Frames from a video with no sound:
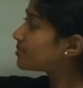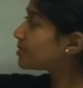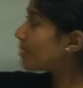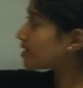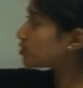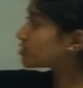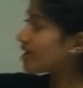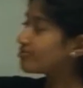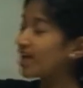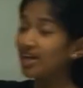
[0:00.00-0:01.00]
The metals
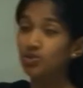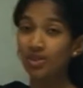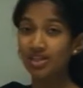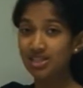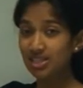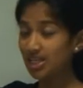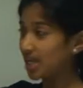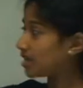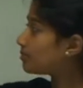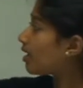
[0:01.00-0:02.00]
that react with
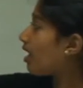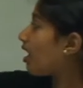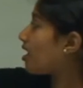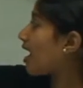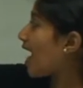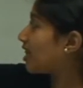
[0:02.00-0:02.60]
steam are